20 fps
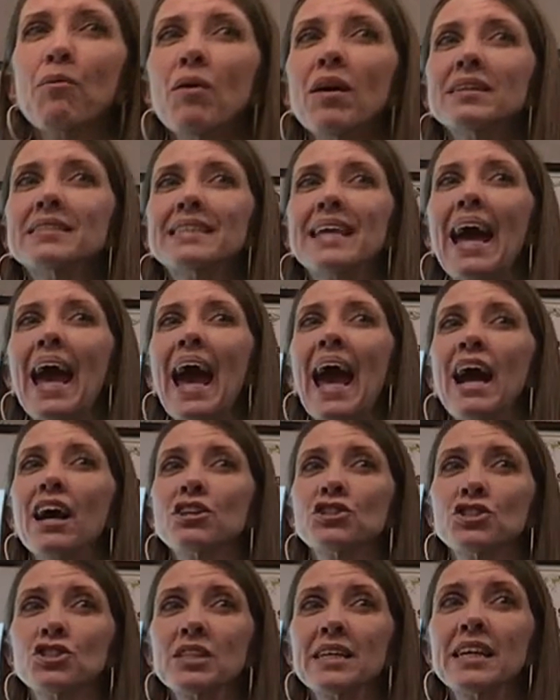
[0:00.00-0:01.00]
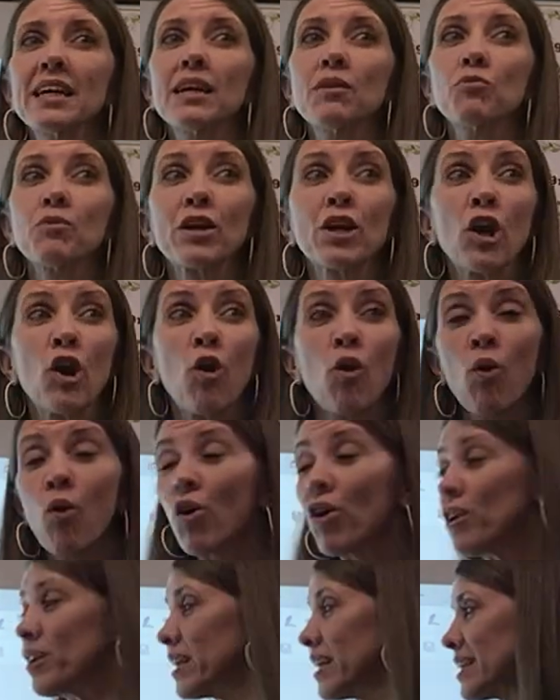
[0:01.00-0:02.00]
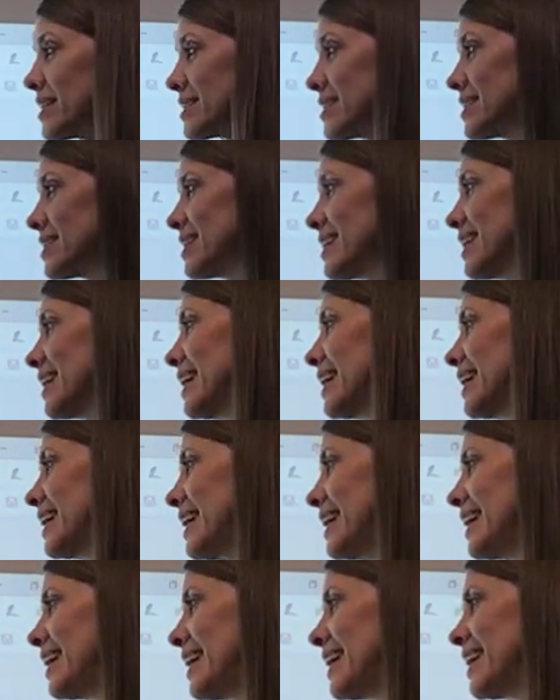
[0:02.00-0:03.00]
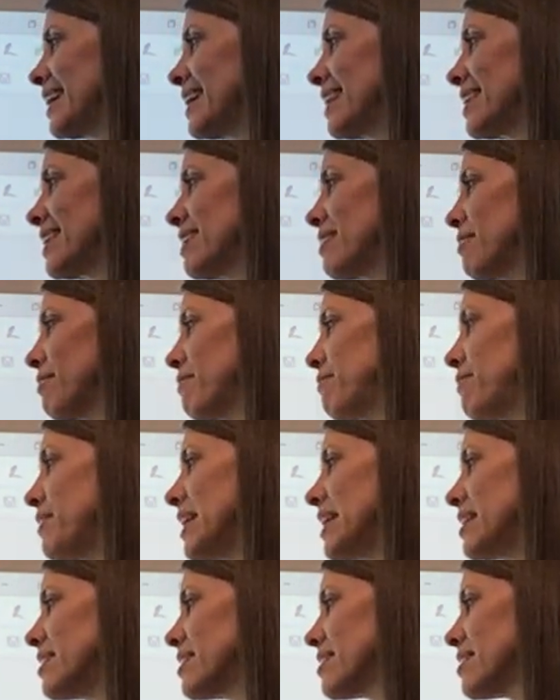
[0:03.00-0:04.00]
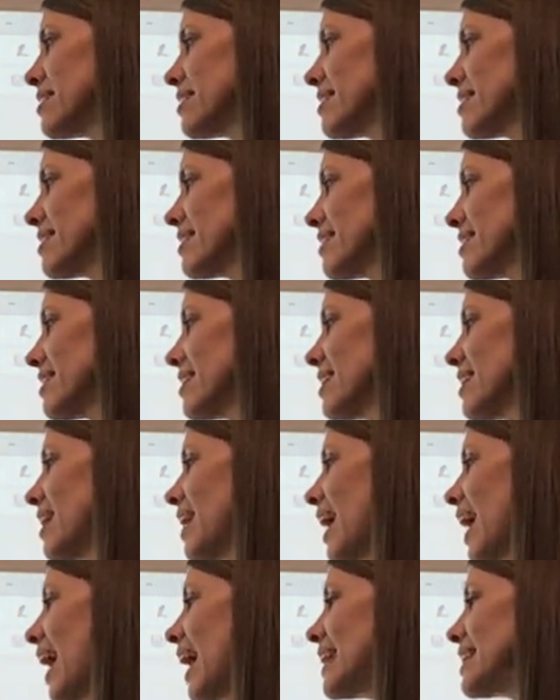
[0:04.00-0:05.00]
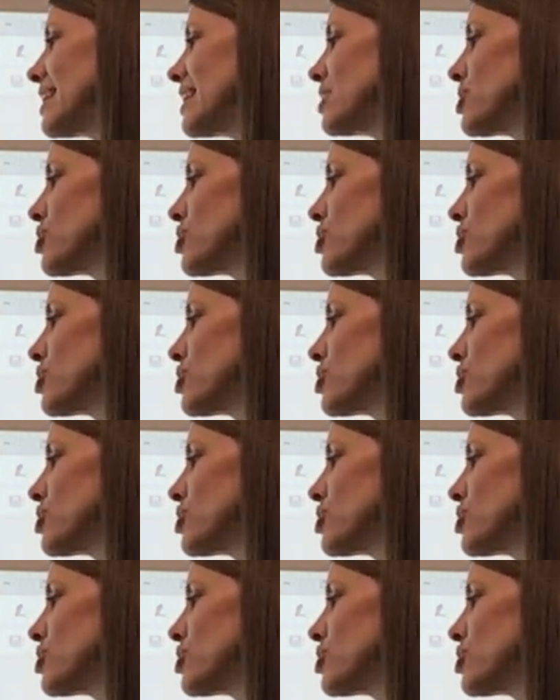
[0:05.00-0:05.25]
want to actually record it in feet? I need